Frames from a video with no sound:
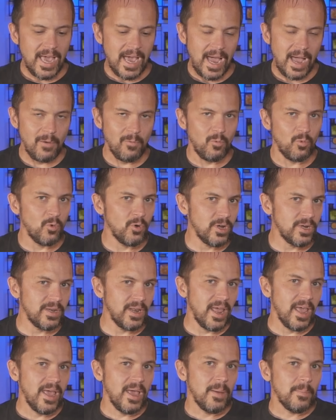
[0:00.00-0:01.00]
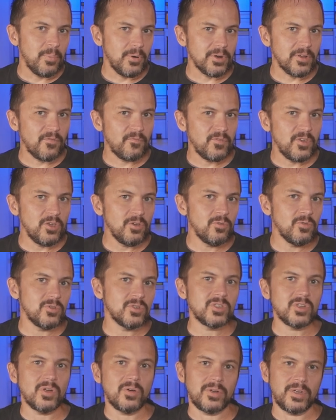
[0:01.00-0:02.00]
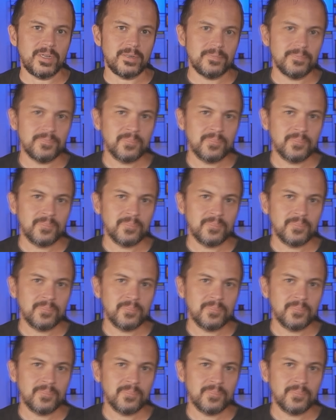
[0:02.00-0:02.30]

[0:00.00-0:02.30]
I would put a fuse on it.